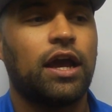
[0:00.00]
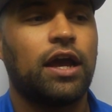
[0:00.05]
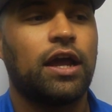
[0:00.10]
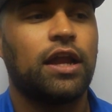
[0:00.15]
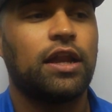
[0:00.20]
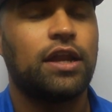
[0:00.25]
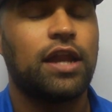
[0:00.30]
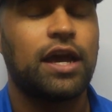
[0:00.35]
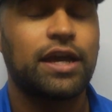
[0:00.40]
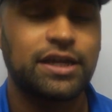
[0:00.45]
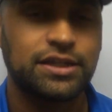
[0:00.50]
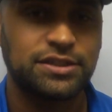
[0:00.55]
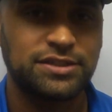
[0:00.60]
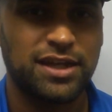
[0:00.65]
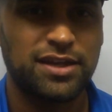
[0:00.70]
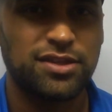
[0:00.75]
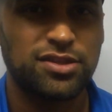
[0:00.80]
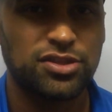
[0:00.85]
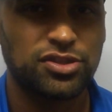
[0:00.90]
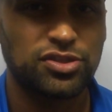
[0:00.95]
Like I
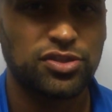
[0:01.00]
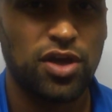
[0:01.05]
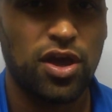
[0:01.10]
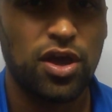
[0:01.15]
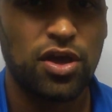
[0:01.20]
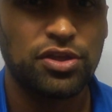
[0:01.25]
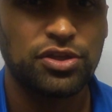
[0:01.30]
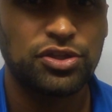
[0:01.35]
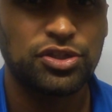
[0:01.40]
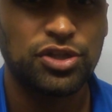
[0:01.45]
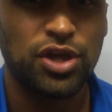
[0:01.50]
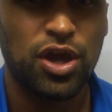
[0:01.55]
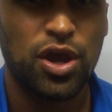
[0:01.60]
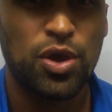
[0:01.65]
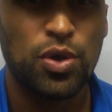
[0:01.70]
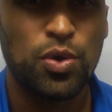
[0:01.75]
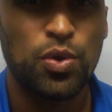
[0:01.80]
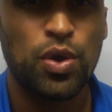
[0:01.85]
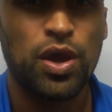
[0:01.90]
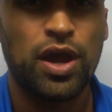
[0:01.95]
said at the start of the
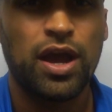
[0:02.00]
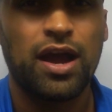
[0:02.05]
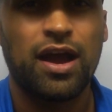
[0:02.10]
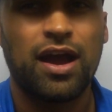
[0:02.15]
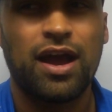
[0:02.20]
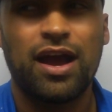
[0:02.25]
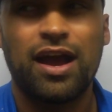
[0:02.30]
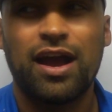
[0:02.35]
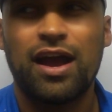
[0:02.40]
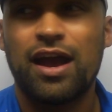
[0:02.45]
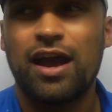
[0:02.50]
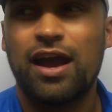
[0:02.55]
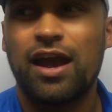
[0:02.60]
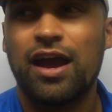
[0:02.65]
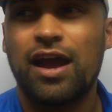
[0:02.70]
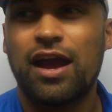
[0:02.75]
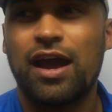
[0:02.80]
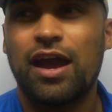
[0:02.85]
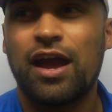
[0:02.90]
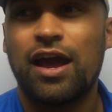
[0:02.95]
show,
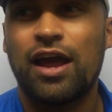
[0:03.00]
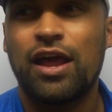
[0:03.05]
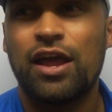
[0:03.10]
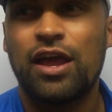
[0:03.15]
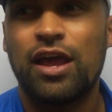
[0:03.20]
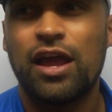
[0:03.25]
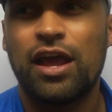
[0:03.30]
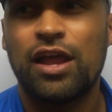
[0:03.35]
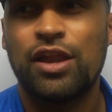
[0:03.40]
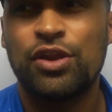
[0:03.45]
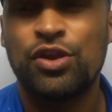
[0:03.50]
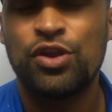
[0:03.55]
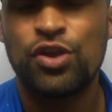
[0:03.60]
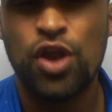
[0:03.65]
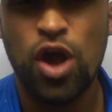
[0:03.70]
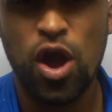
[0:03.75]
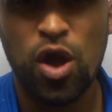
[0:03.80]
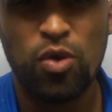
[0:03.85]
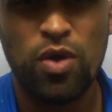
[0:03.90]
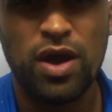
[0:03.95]

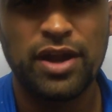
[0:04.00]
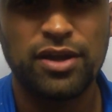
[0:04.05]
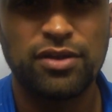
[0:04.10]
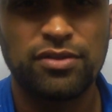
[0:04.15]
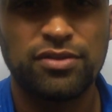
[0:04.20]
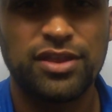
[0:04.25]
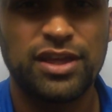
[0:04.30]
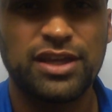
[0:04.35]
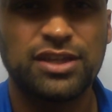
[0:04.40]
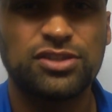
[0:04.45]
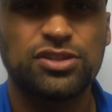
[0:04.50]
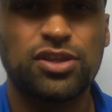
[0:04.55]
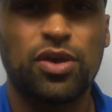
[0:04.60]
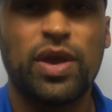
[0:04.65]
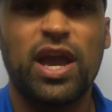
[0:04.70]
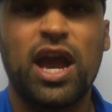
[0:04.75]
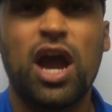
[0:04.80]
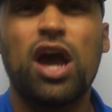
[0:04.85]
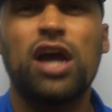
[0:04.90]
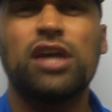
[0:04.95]
no, I don't think so.
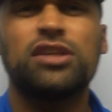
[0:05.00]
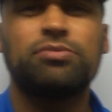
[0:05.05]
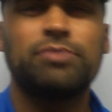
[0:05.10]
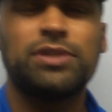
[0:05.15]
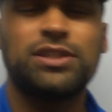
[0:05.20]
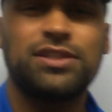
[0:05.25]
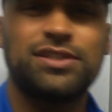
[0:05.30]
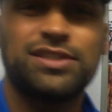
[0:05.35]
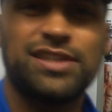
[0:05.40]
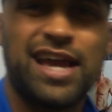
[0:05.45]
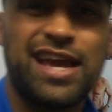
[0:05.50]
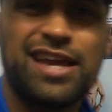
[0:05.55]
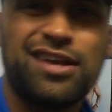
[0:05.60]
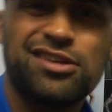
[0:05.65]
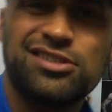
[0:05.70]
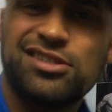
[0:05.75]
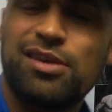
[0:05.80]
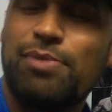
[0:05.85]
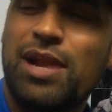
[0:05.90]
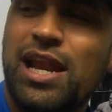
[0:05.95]
It hurts me to say,
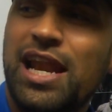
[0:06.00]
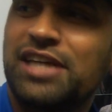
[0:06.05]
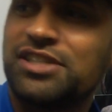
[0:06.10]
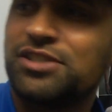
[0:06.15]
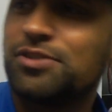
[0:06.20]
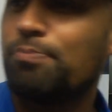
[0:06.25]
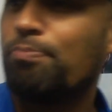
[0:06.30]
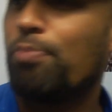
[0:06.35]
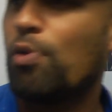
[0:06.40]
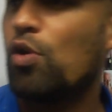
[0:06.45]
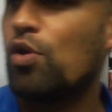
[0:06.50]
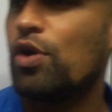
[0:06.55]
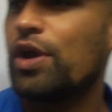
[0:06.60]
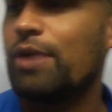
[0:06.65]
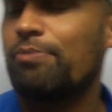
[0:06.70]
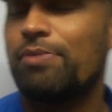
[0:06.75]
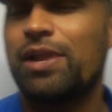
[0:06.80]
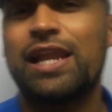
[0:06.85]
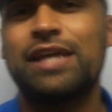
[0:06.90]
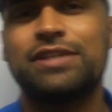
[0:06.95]
because I'm a Leicester boy,
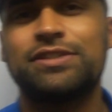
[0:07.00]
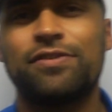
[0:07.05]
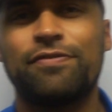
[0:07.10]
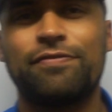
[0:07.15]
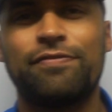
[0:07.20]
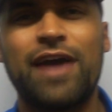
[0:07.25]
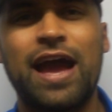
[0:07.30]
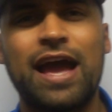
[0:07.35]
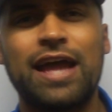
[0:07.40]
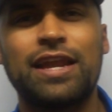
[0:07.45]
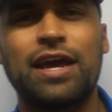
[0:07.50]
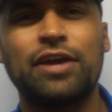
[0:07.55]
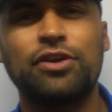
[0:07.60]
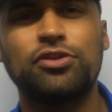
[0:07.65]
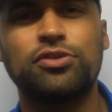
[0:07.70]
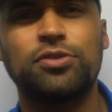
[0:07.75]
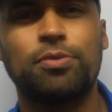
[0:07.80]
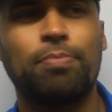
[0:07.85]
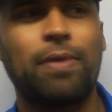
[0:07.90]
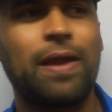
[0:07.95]
I'm a Leicester fan, I
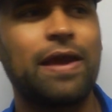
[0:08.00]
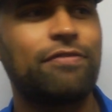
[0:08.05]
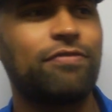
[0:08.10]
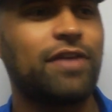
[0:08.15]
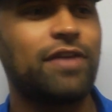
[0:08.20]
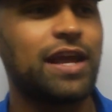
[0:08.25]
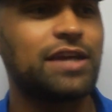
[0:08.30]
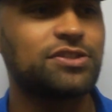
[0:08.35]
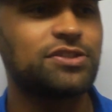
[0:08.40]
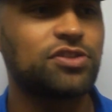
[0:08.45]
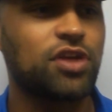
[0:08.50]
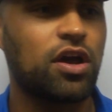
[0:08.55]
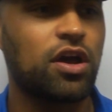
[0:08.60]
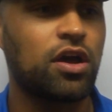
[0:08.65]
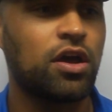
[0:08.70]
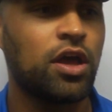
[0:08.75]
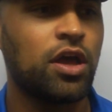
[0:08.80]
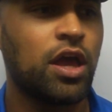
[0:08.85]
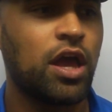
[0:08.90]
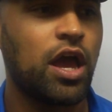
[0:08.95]
used to play for
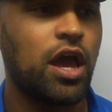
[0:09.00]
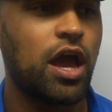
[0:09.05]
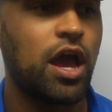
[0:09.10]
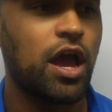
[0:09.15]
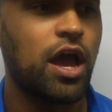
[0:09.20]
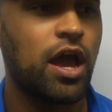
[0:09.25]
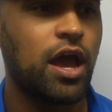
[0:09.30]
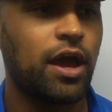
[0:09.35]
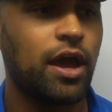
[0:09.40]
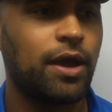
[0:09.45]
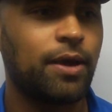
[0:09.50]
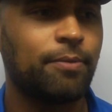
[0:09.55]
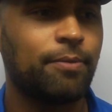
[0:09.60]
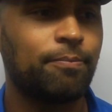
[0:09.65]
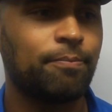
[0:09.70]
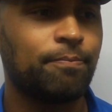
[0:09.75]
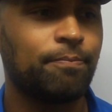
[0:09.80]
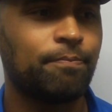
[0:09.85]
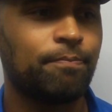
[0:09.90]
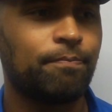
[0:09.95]
Leicester.
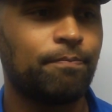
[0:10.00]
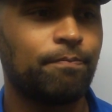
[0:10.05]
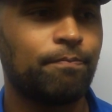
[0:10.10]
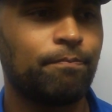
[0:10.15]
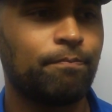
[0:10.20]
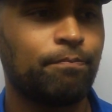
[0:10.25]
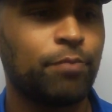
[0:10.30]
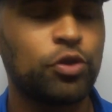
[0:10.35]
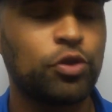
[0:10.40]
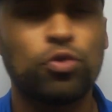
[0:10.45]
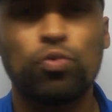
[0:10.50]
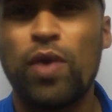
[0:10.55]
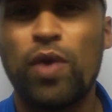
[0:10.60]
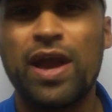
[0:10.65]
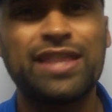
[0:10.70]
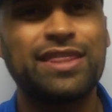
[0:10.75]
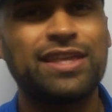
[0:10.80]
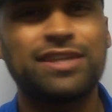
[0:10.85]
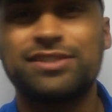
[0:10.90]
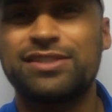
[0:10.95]
But the
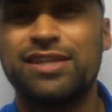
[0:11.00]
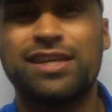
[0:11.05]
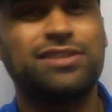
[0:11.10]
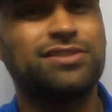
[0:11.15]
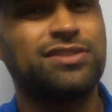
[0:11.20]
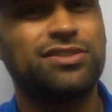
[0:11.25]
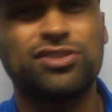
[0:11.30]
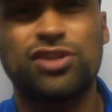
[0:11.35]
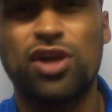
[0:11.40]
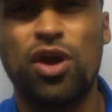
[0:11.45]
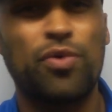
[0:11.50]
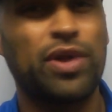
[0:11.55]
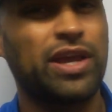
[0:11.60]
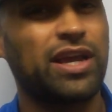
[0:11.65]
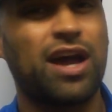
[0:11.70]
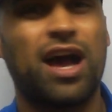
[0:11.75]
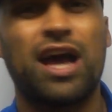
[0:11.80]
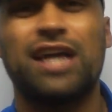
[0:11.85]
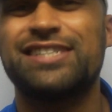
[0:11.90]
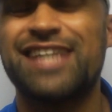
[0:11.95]
way this season's going,
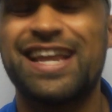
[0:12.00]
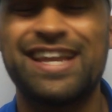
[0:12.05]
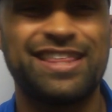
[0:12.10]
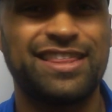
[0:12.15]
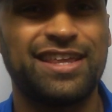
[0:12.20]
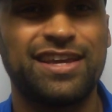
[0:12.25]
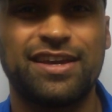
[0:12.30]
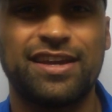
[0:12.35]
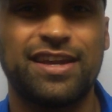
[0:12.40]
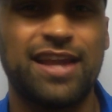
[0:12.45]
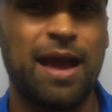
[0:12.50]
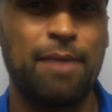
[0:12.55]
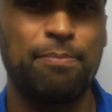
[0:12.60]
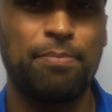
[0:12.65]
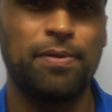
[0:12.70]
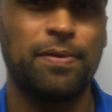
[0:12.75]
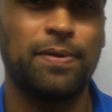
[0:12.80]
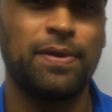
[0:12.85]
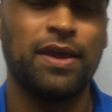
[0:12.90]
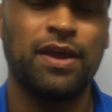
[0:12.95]
guys, anything can
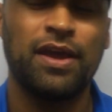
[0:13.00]
happen.